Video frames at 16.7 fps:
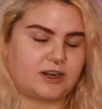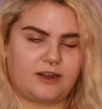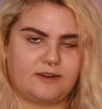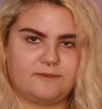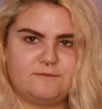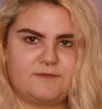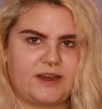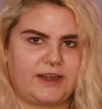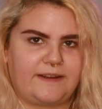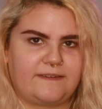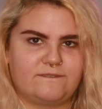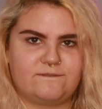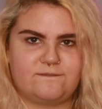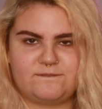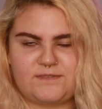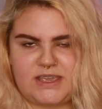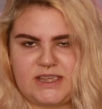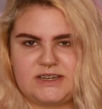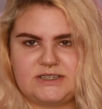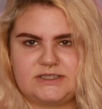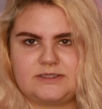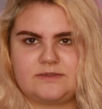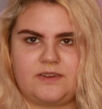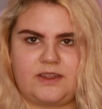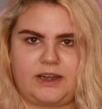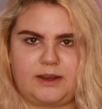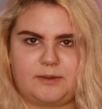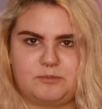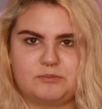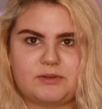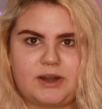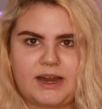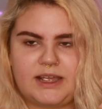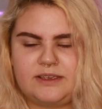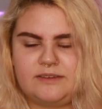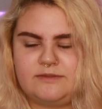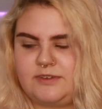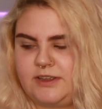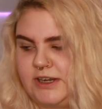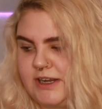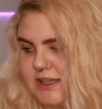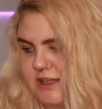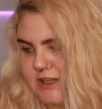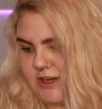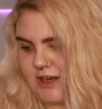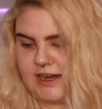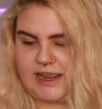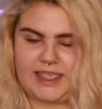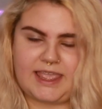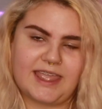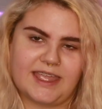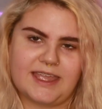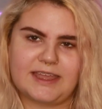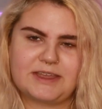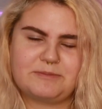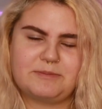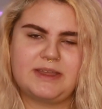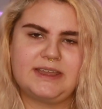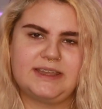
They're all very fierce, very bright, very here I am.